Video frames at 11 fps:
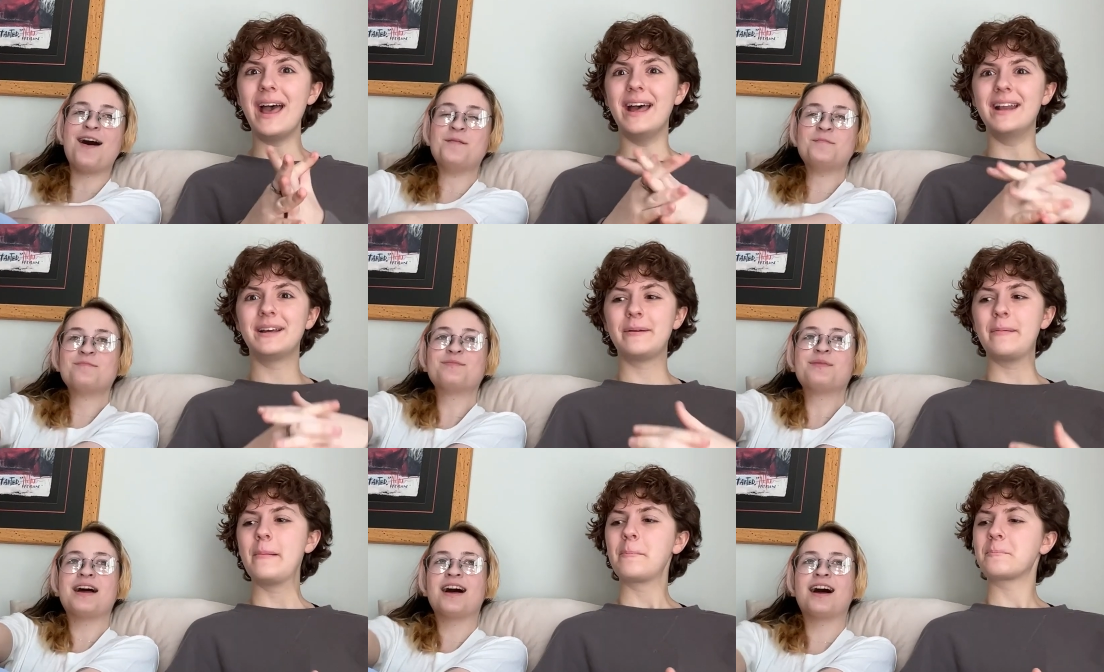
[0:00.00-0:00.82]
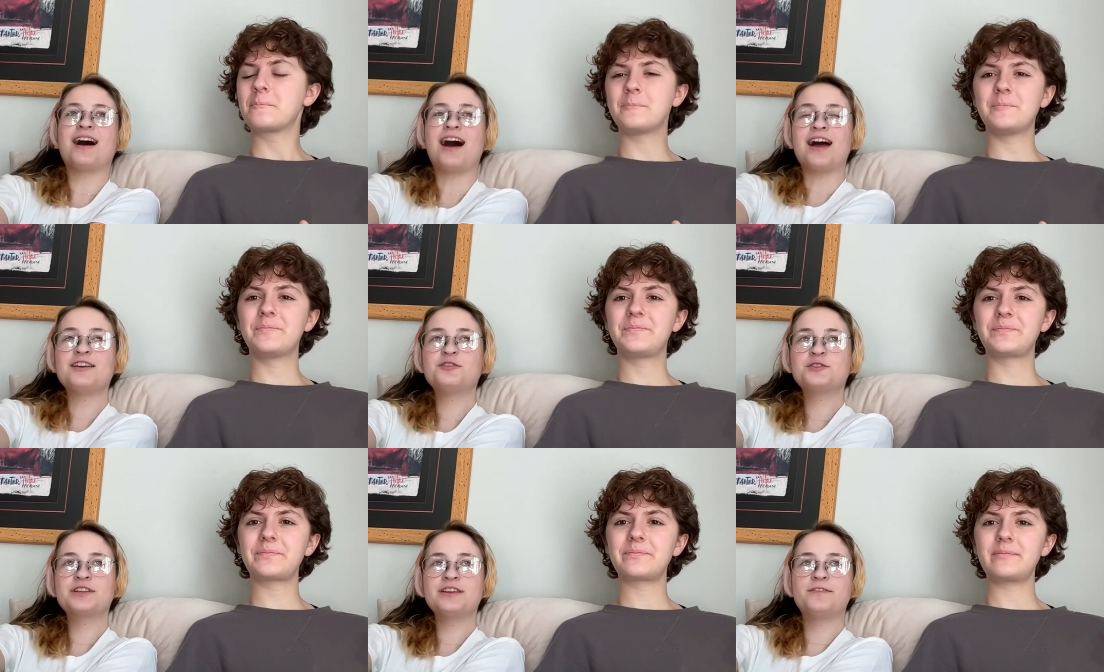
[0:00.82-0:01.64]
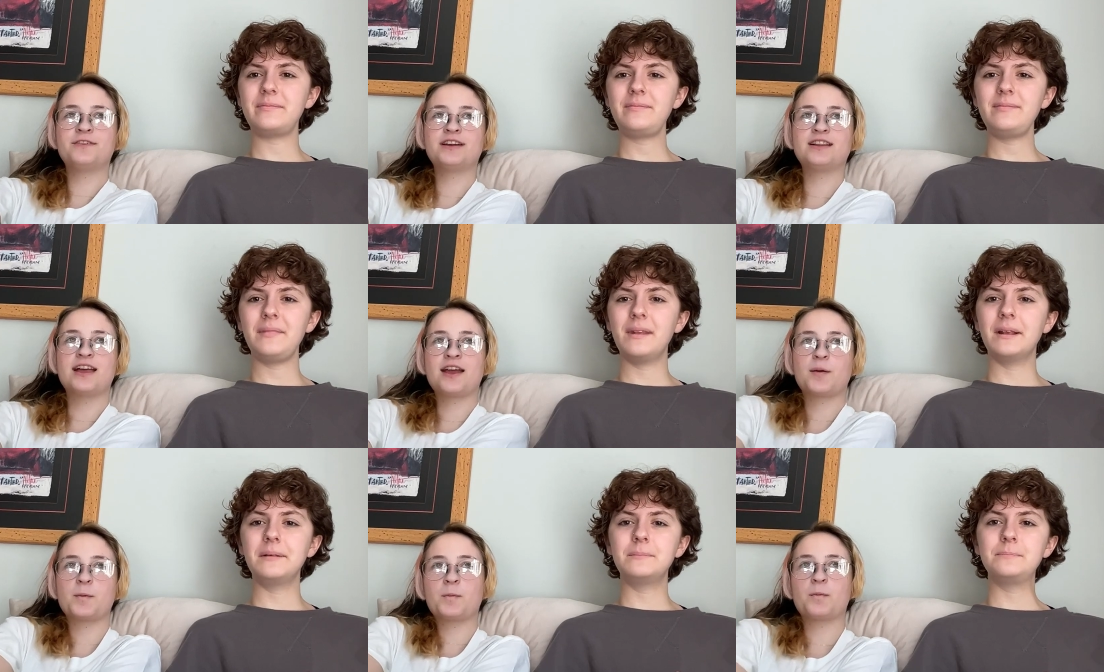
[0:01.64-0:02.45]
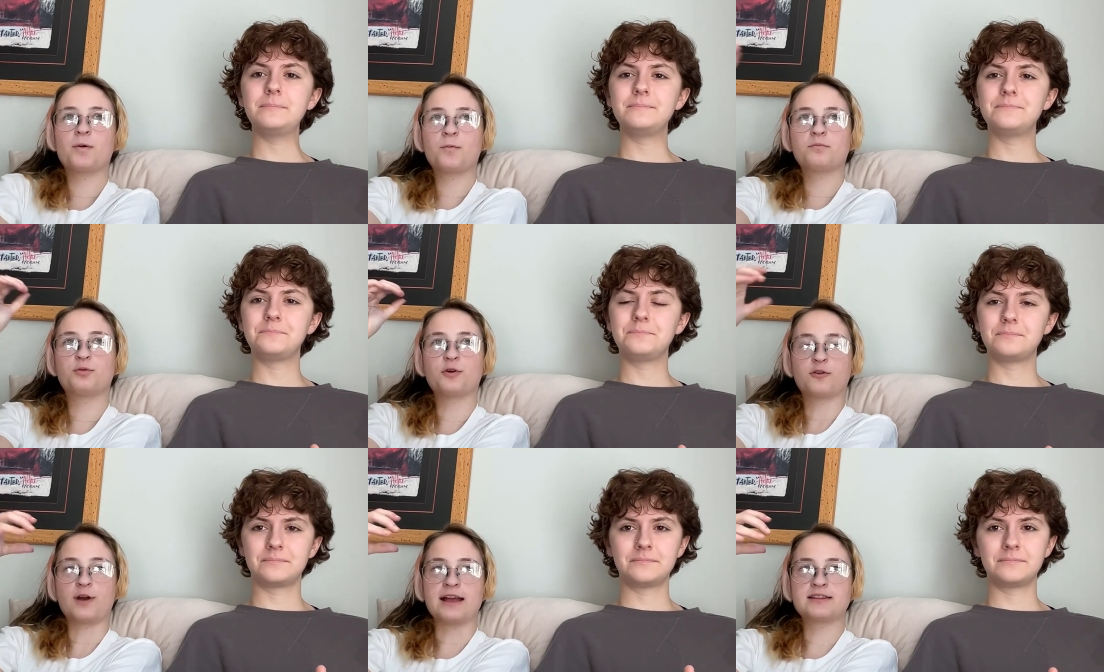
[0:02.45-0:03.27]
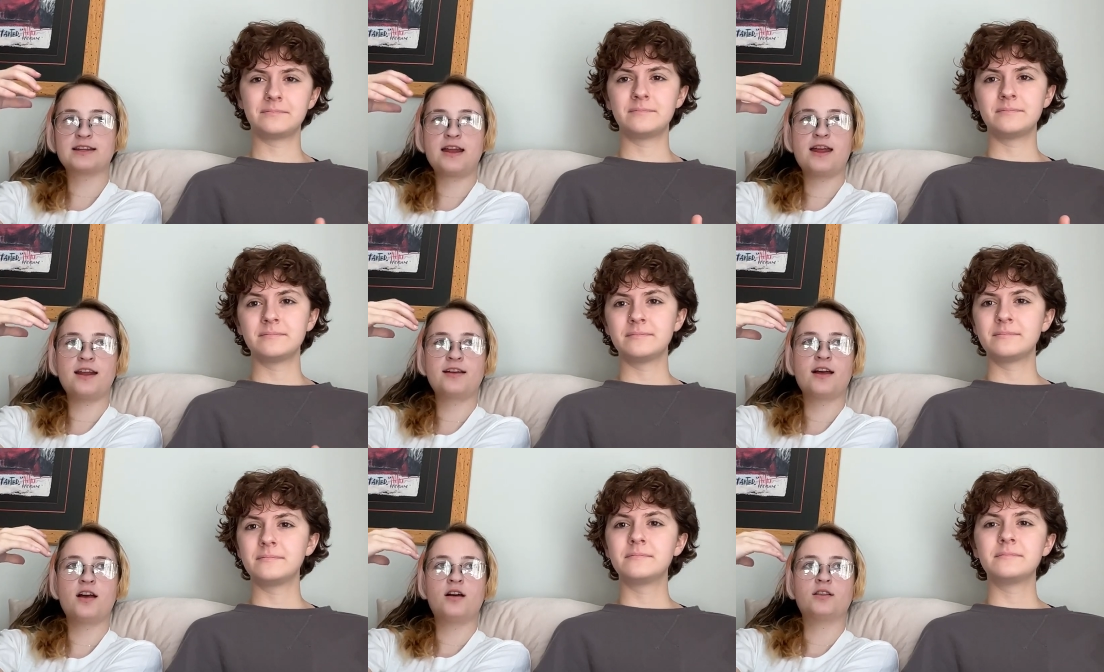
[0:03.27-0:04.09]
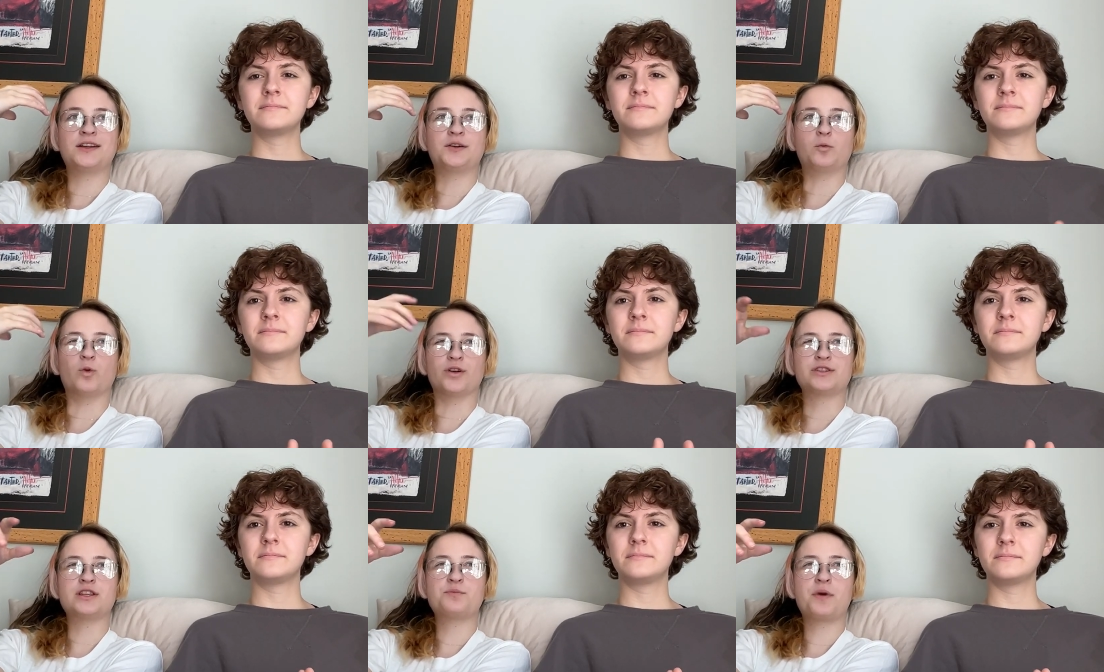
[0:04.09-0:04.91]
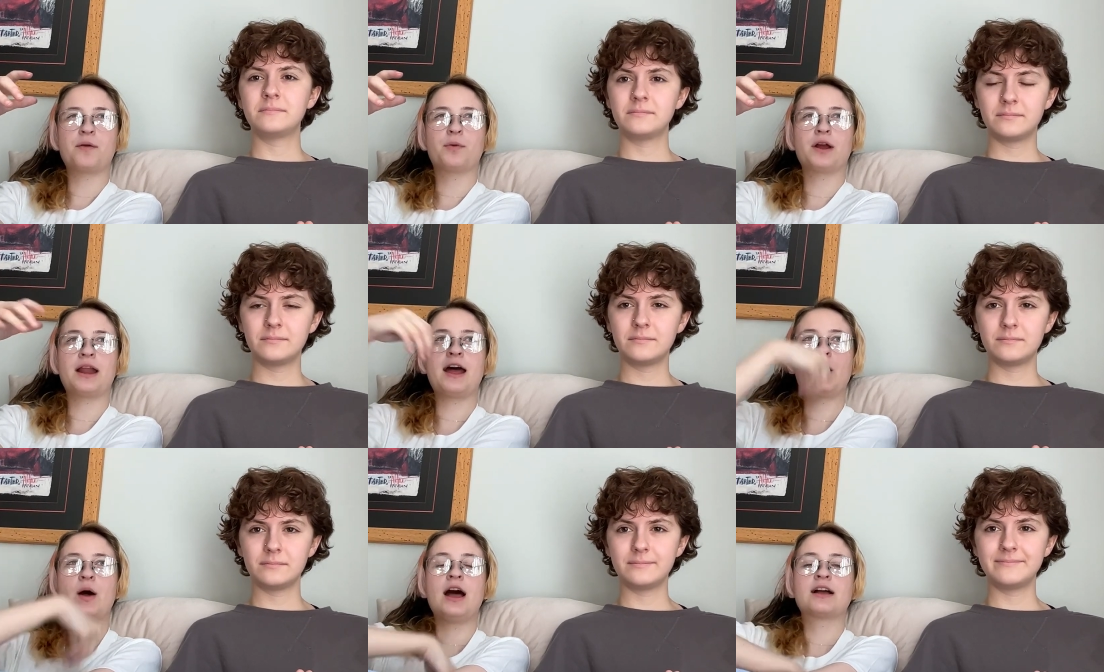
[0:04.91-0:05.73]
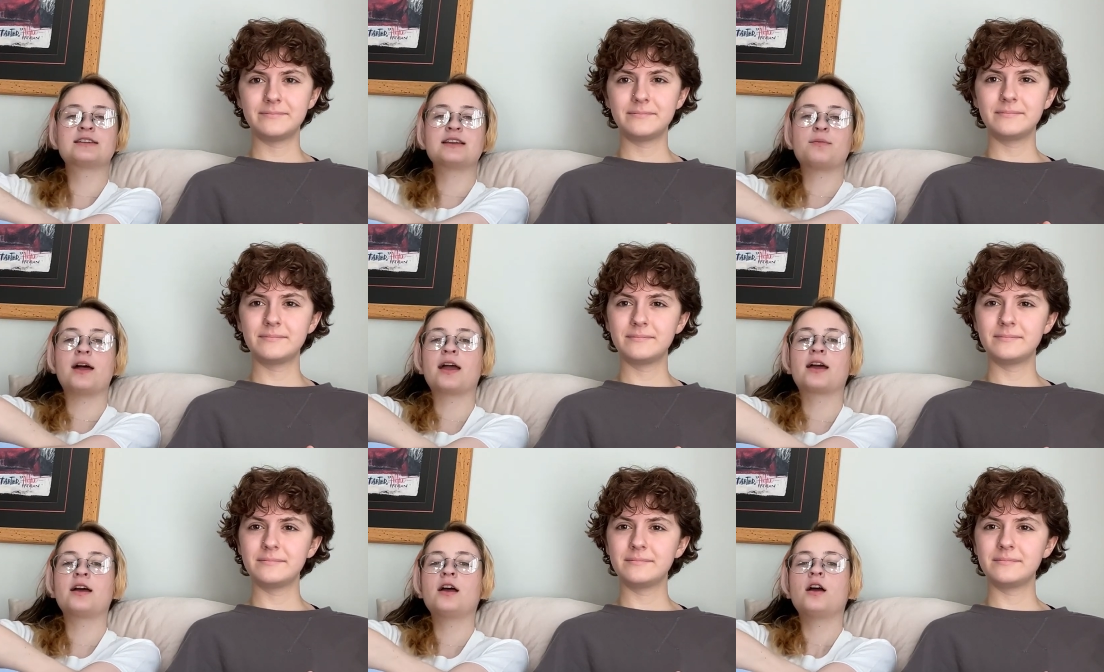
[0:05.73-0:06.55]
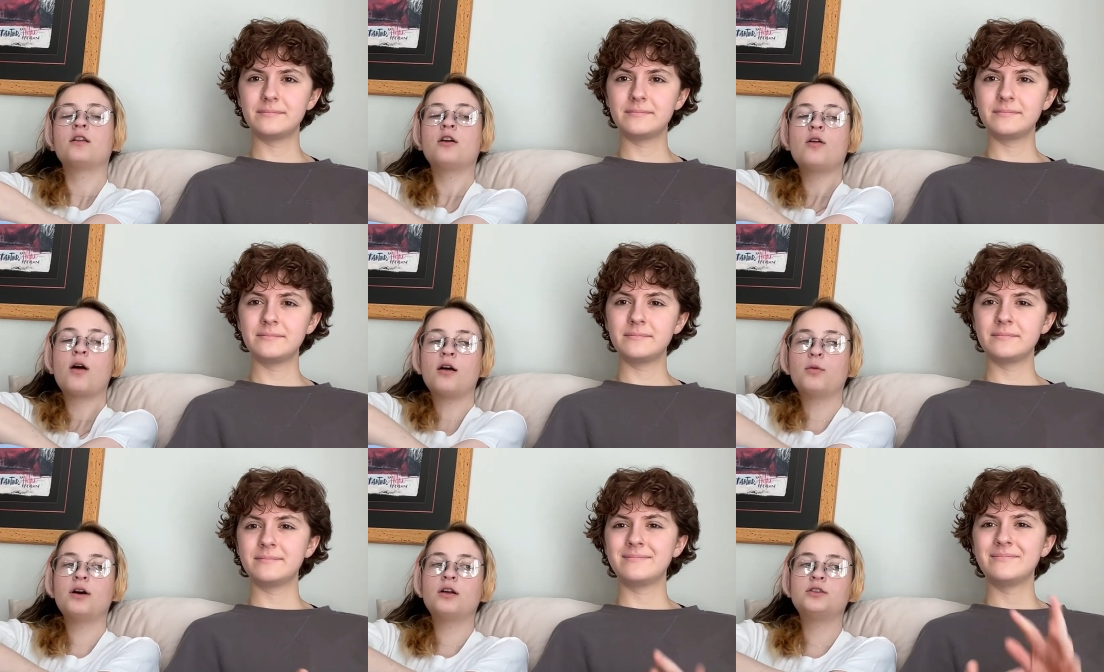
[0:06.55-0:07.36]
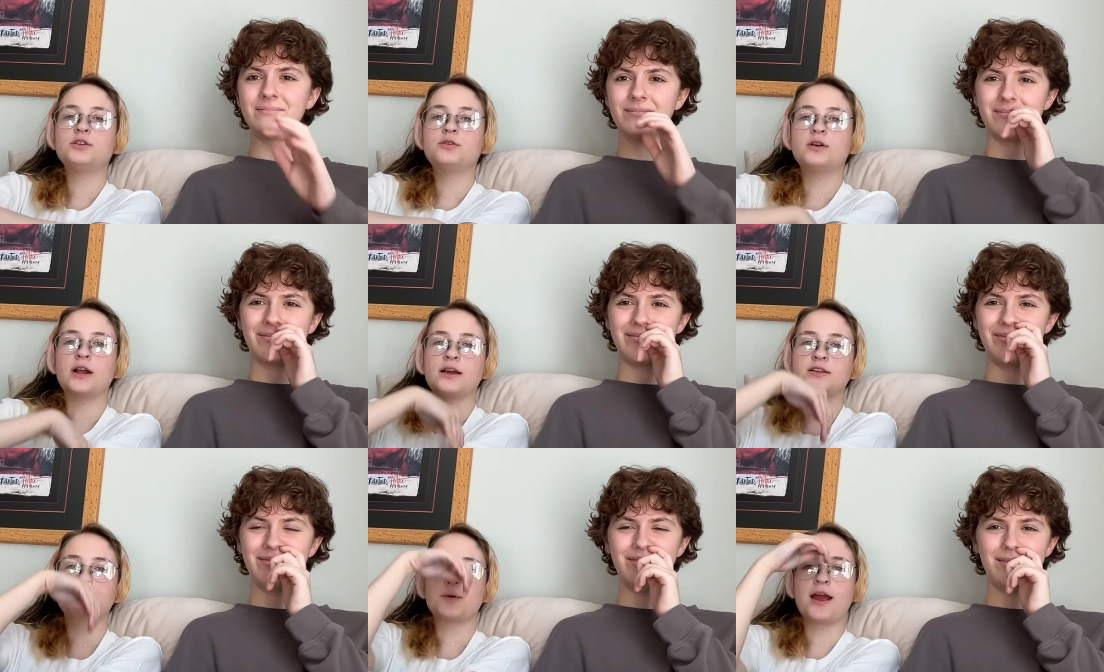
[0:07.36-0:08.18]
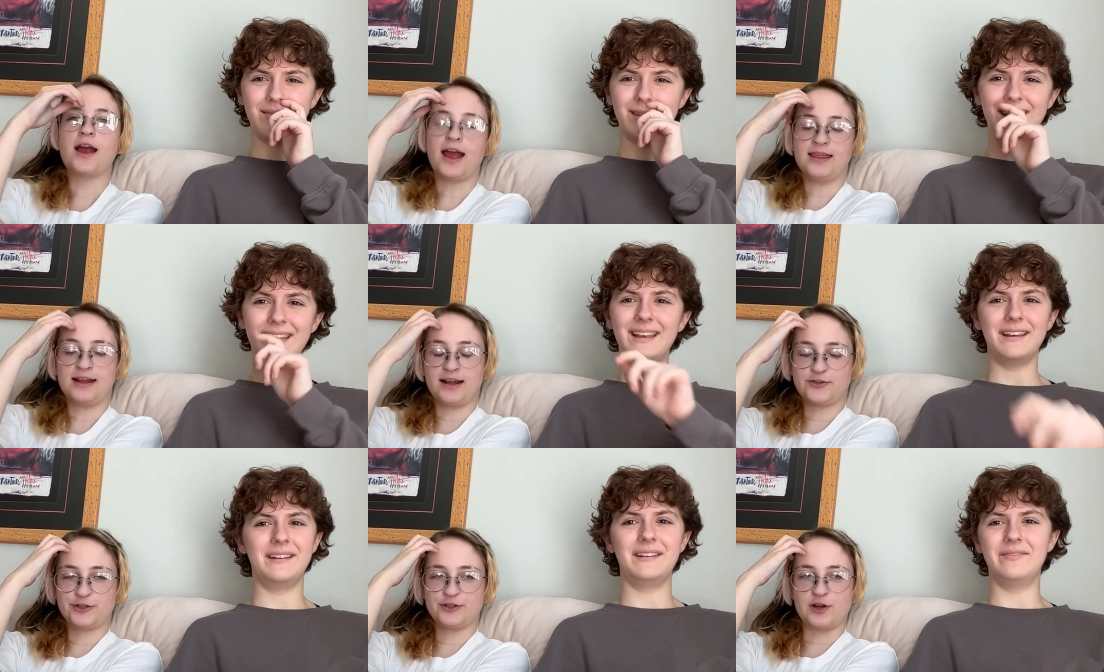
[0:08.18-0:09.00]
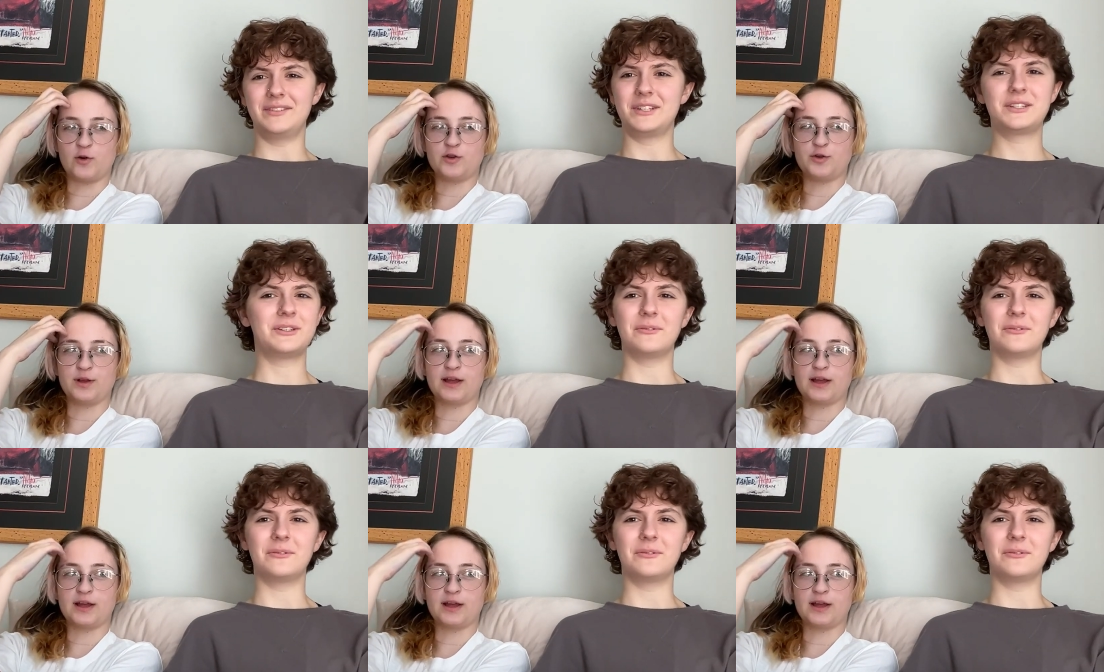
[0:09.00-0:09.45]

Speaker 1: Um, I usually feel like procrastinating like worsens my burnout because I'm like, no, I will do it, I swear, and then I just mm, don't just do it.